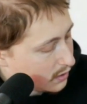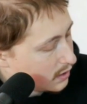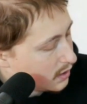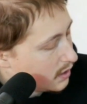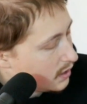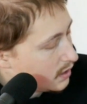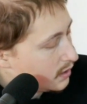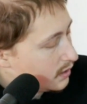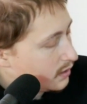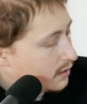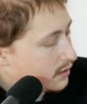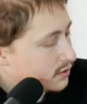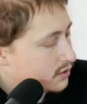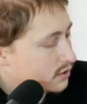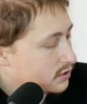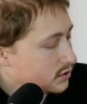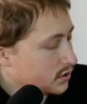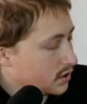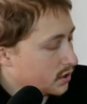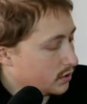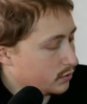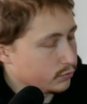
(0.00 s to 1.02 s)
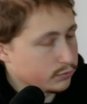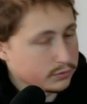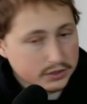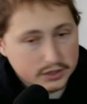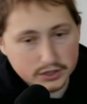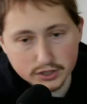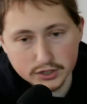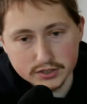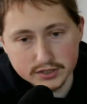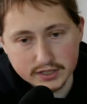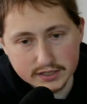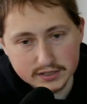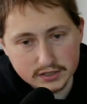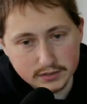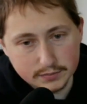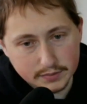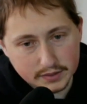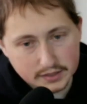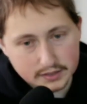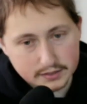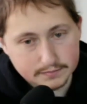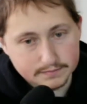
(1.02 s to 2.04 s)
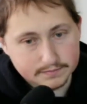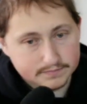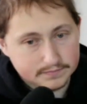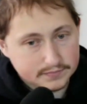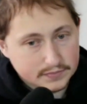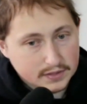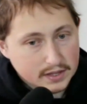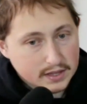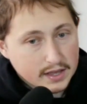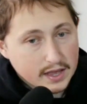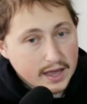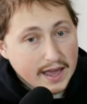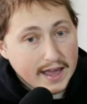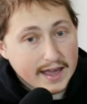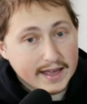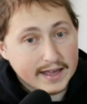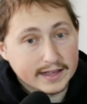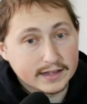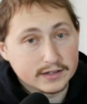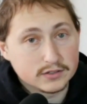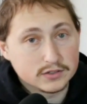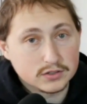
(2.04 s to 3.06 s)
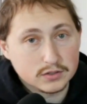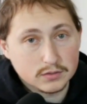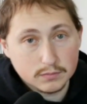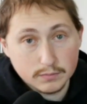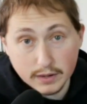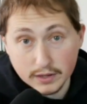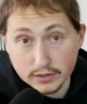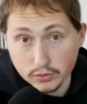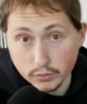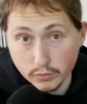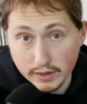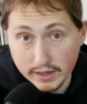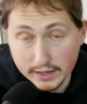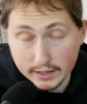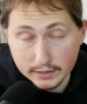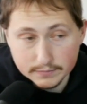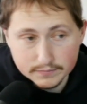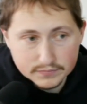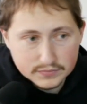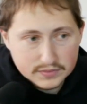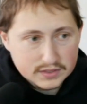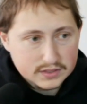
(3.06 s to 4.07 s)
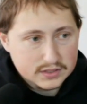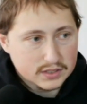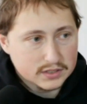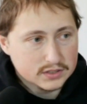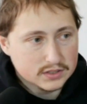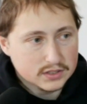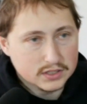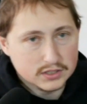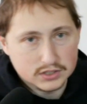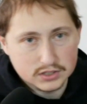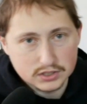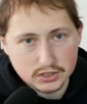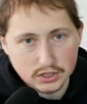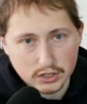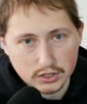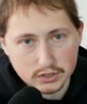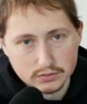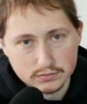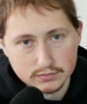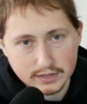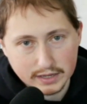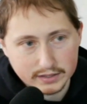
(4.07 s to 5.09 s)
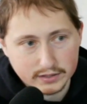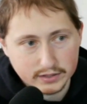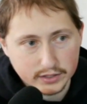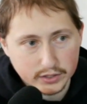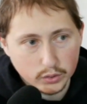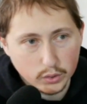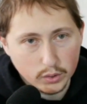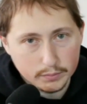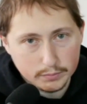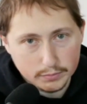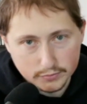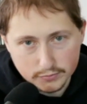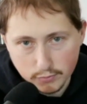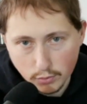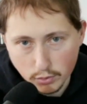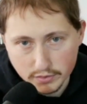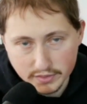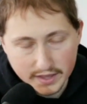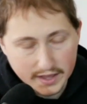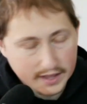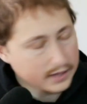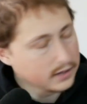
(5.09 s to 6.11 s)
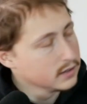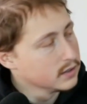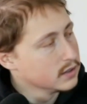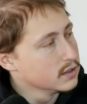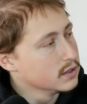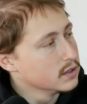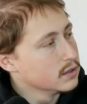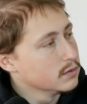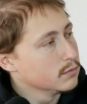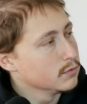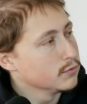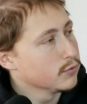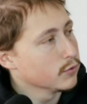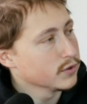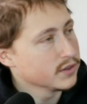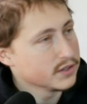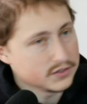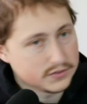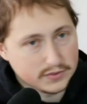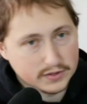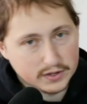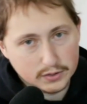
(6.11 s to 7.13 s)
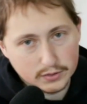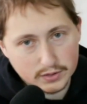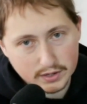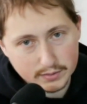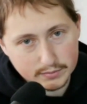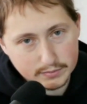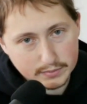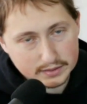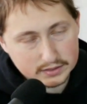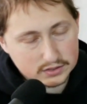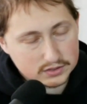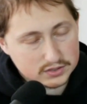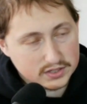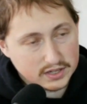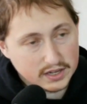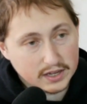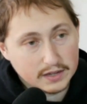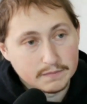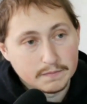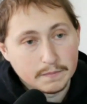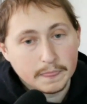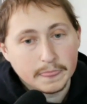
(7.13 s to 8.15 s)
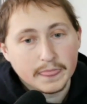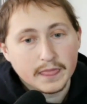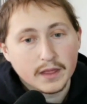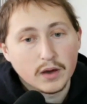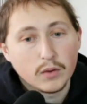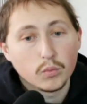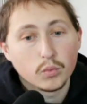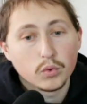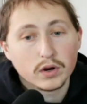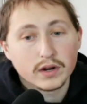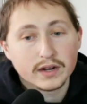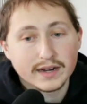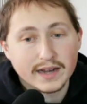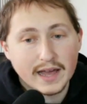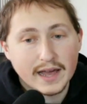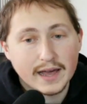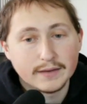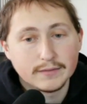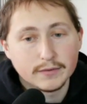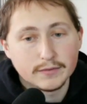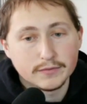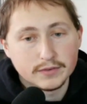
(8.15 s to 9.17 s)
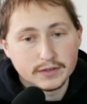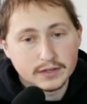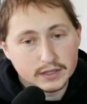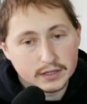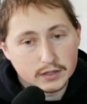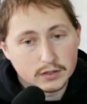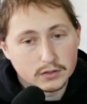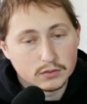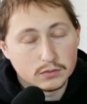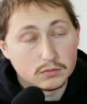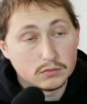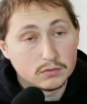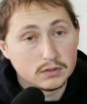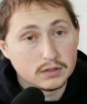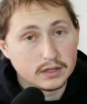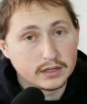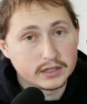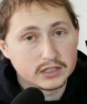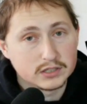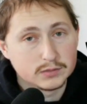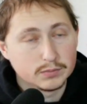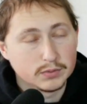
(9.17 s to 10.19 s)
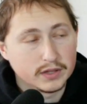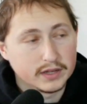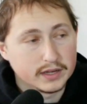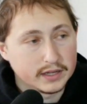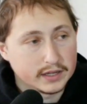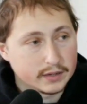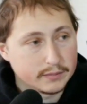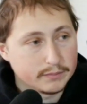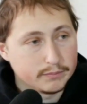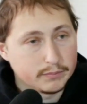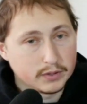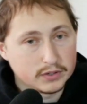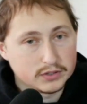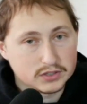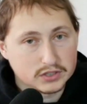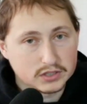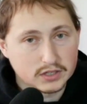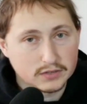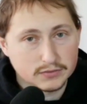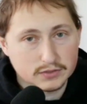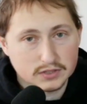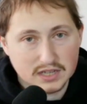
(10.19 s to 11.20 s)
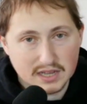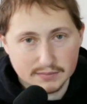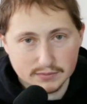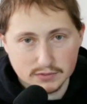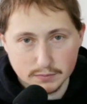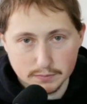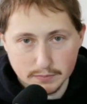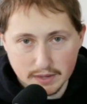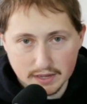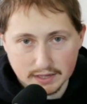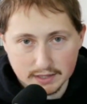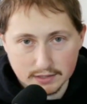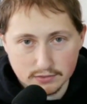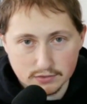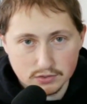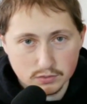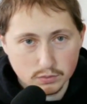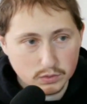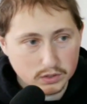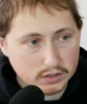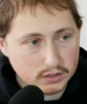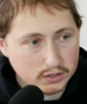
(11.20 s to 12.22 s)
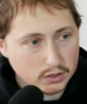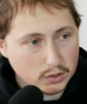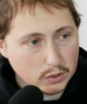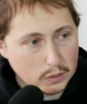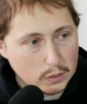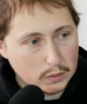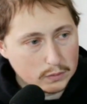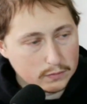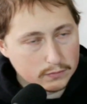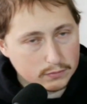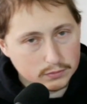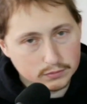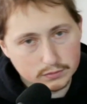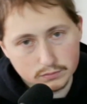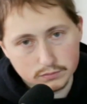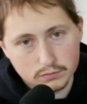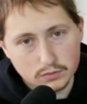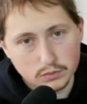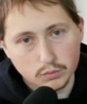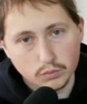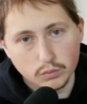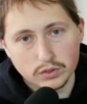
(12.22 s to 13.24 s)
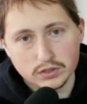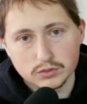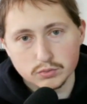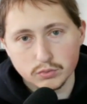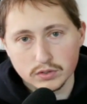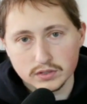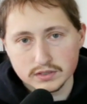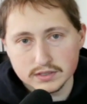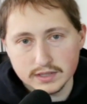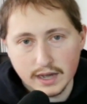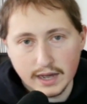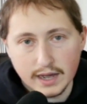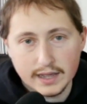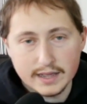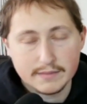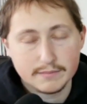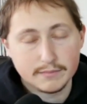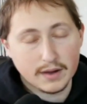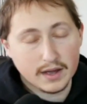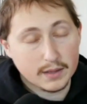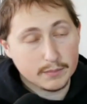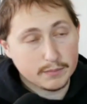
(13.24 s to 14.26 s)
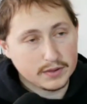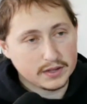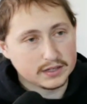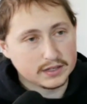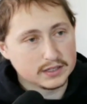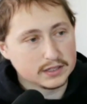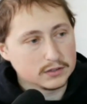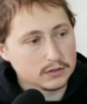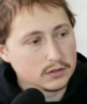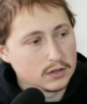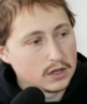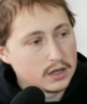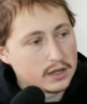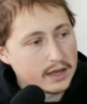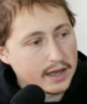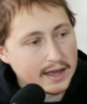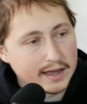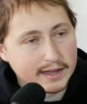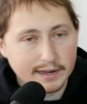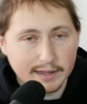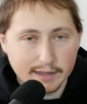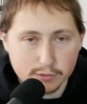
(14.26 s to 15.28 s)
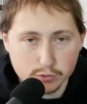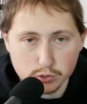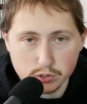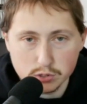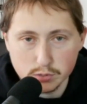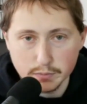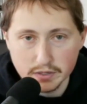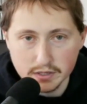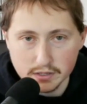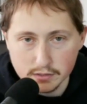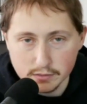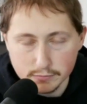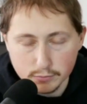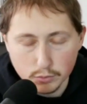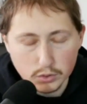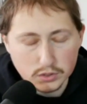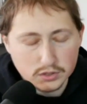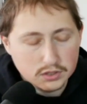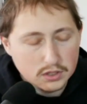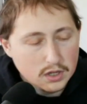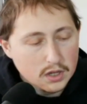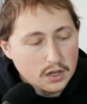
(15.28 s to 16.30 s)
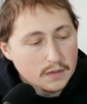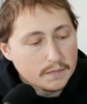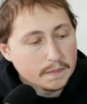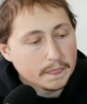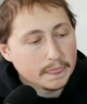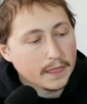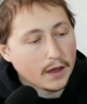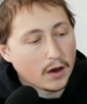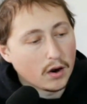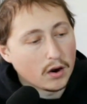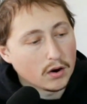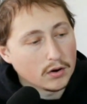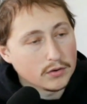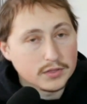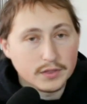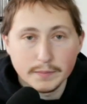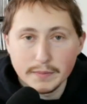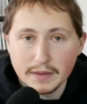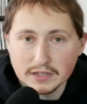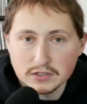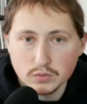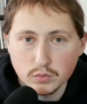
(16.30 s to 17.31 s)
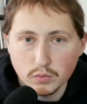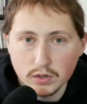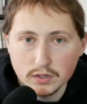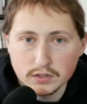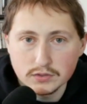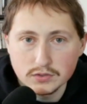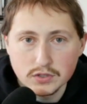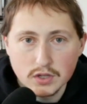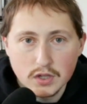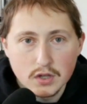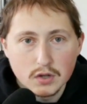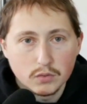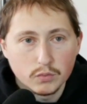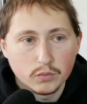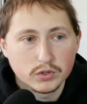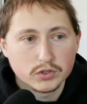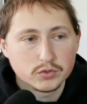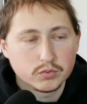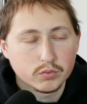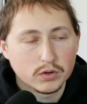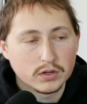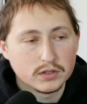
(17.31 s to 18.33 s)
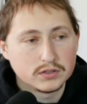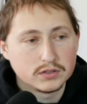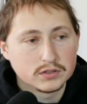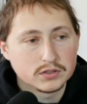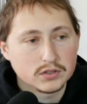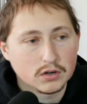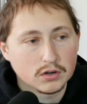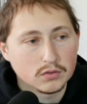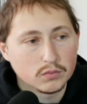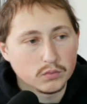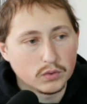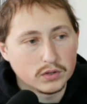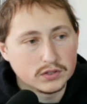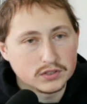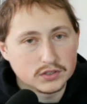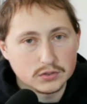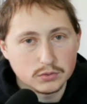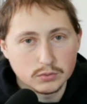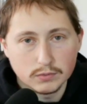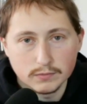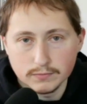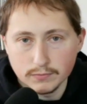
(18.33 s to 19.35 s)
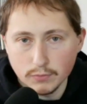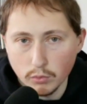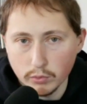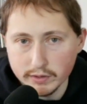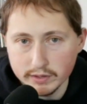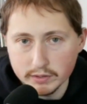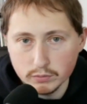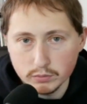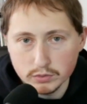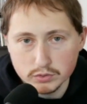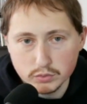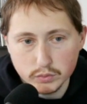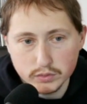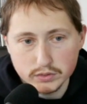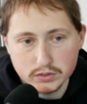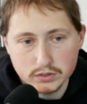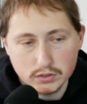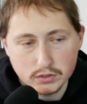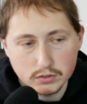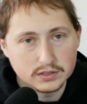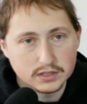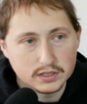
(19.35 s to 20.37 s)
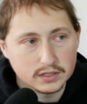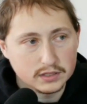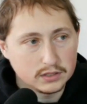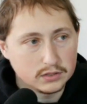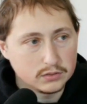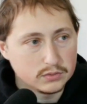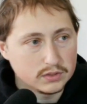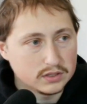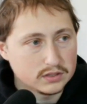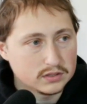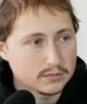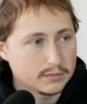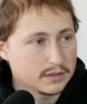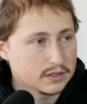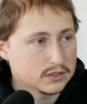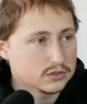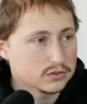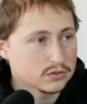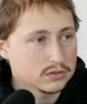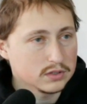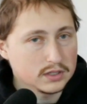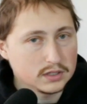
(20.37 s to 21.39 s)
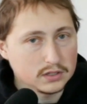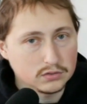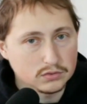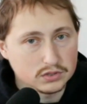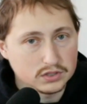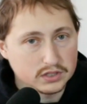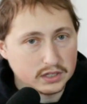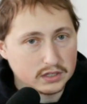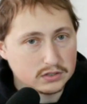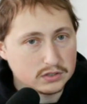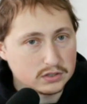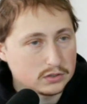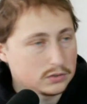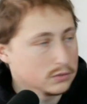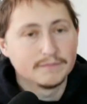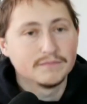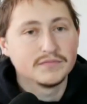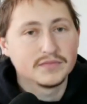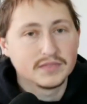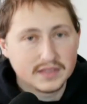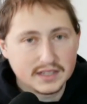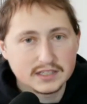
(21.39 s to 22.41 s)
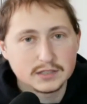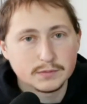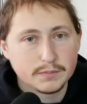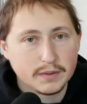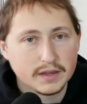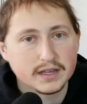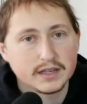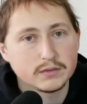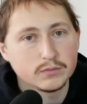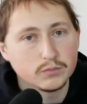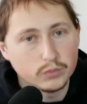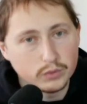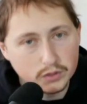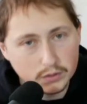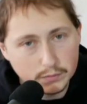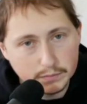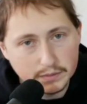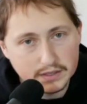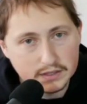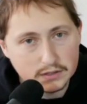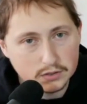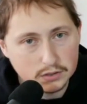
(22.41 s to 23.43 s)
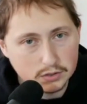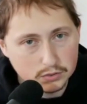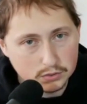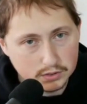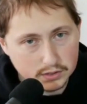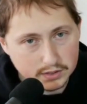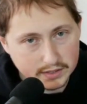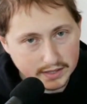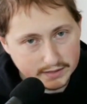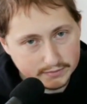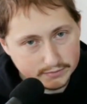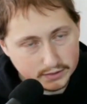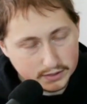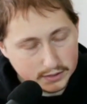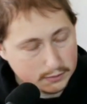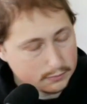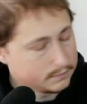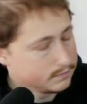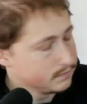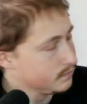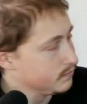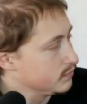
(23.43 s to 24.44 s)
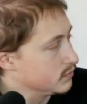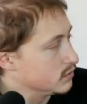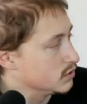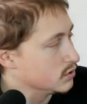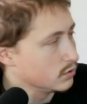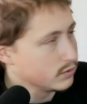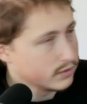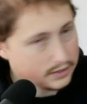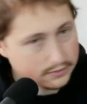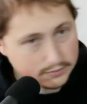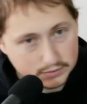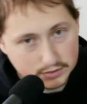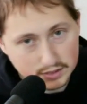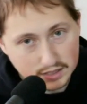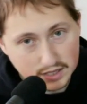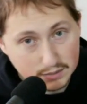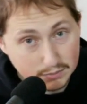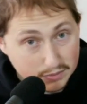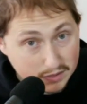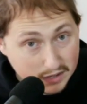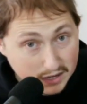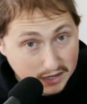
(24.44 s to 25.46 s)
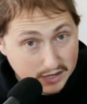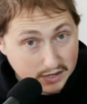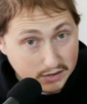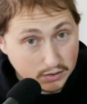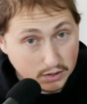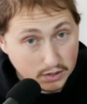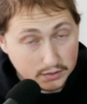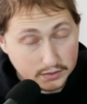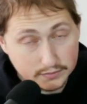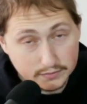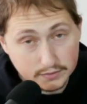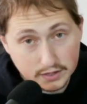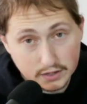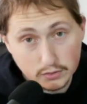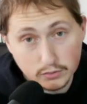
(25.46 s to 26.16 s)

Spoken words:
This is a really good tasting bacon. And by the way, since this is gonna technically go up before this video that I'm about to say, we're gonna have a video explaining a bunch of different types of bacons. We're gonna go over which ones, in my opinion, and Andrew's opinion, of course, are the best ones, which ones are the ones to avoid, which ones are you need to make sure that you stick to. This bacon will be included in that video. So definitely keep an eye out on the video.